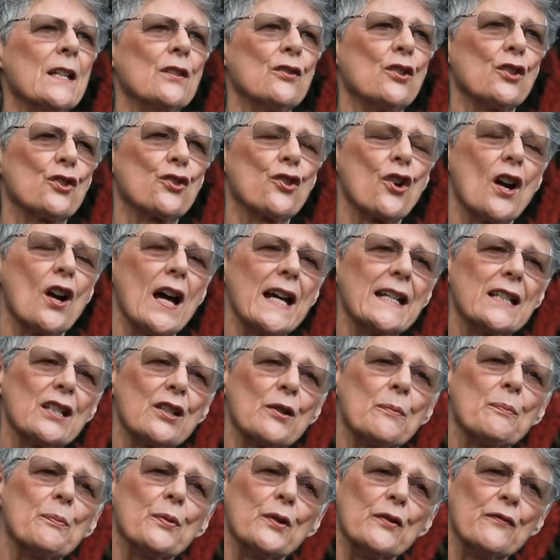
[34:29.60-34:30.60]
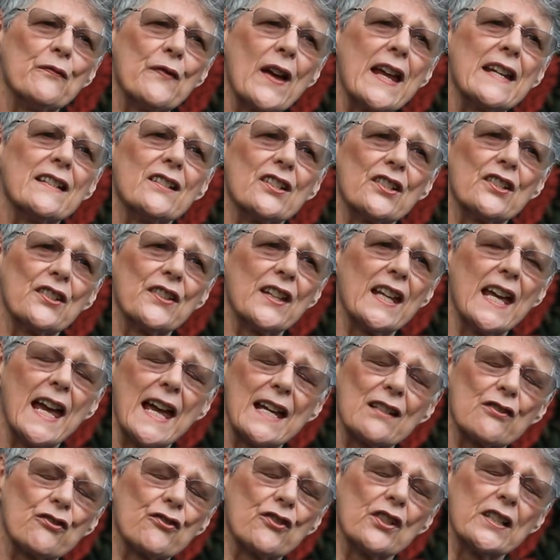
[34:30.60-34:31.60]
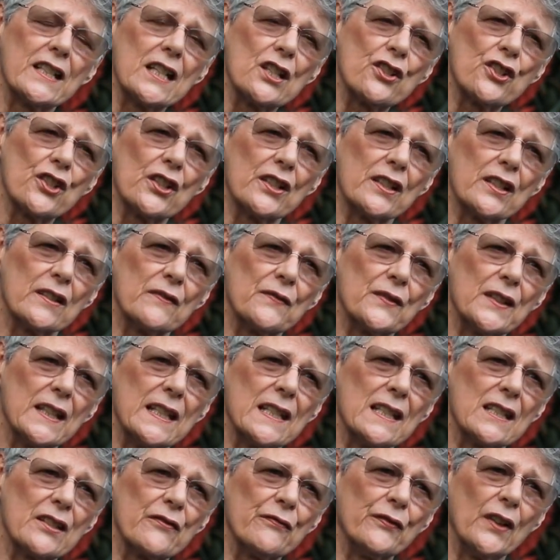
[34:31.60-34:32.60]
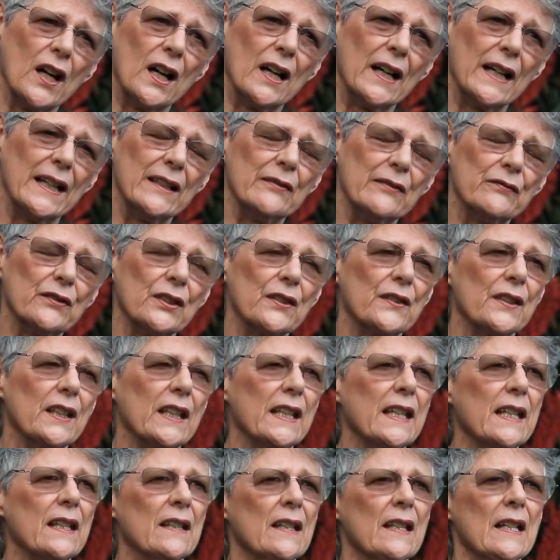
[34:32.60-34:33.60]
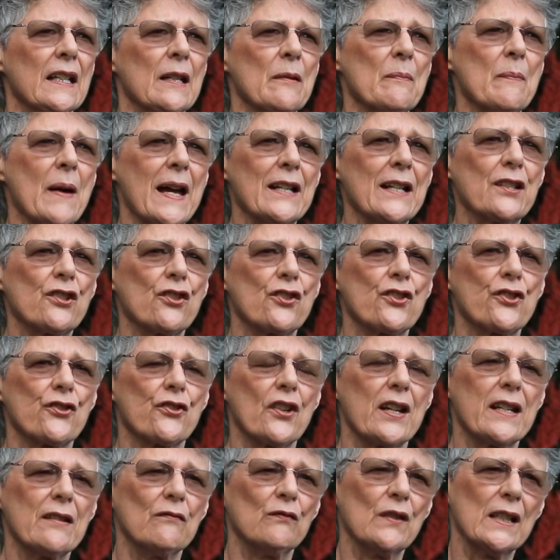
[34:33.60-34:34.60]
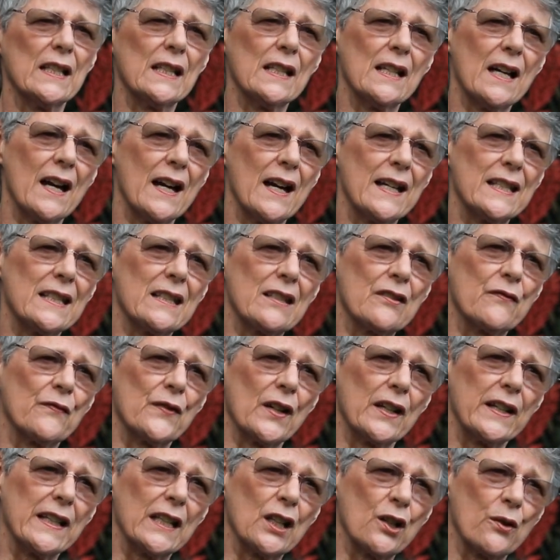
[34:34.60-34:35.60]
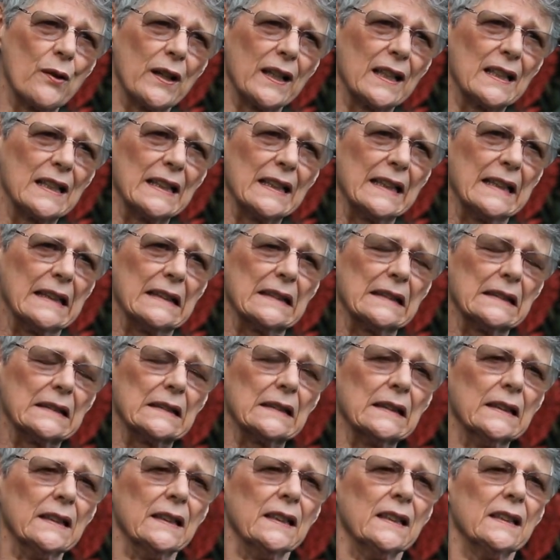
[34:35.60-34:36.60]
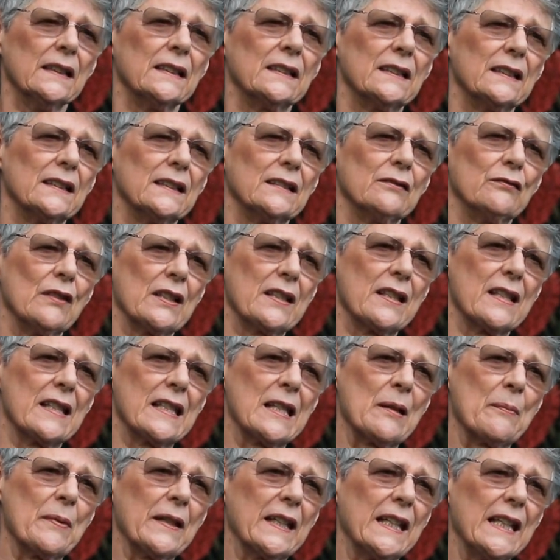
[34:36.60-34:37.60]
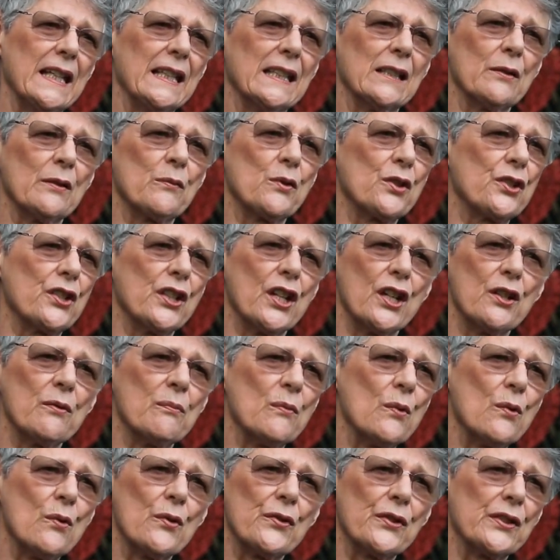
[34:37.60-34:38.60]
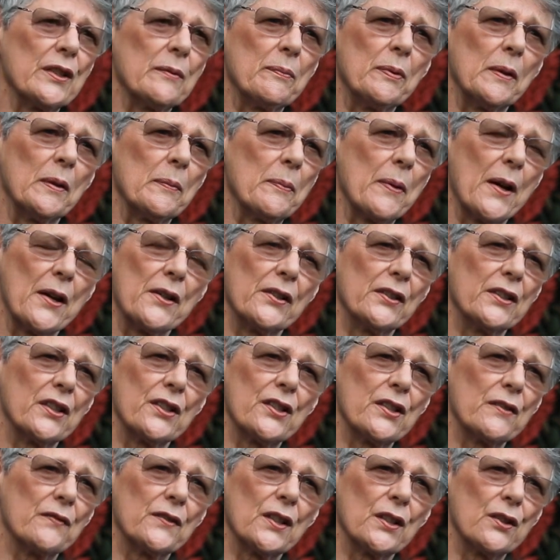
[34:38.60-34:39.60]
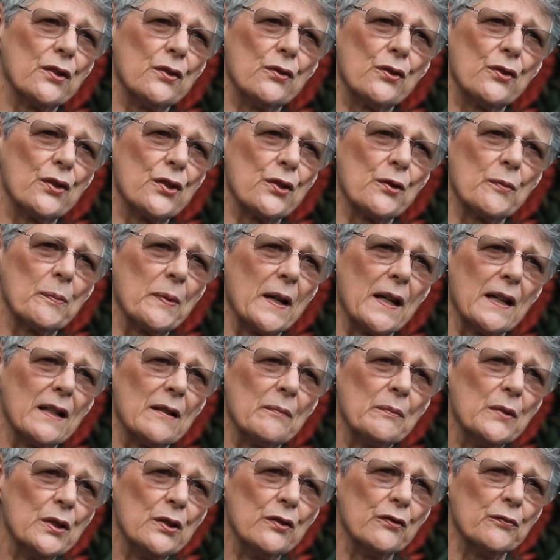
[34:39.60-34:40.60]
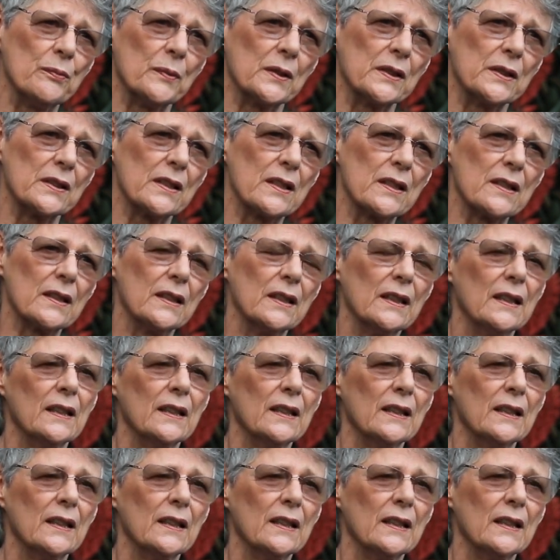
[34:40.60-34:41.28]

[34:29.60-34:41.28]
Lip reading: to try to prevent the extradition of these 5, and the magistrate realised very quickly that Rusindana was no more than a proponent of the Hutu power movement.